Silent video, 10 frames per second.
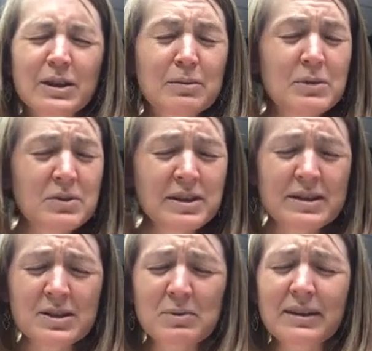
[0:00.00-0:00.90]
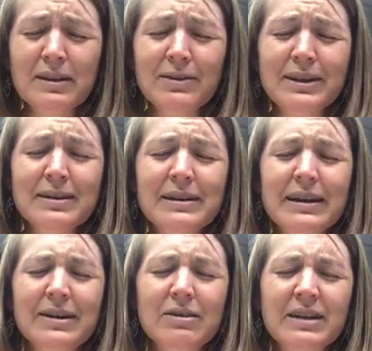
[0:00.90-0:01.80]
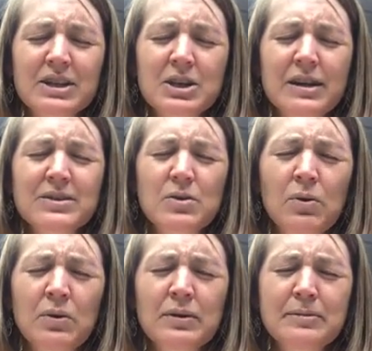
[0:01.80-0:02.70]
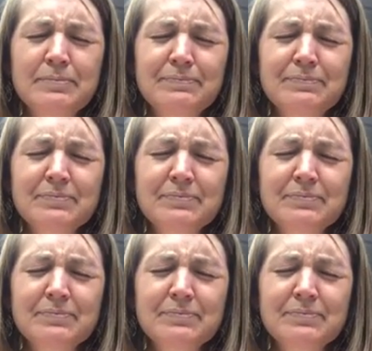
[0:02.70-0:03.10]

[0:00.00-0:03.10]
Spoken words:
the communities we live in and our nation as a whole.